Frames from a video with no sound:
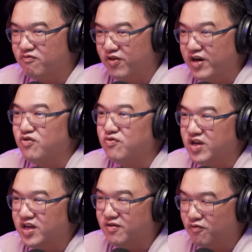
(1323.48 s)
very
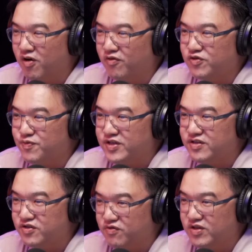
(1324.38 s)
unique, one of those
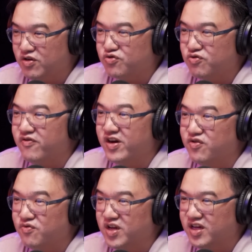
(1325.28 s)
presidents who has gone through a very
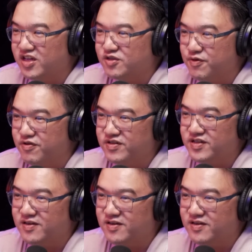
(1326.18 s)
unique experience,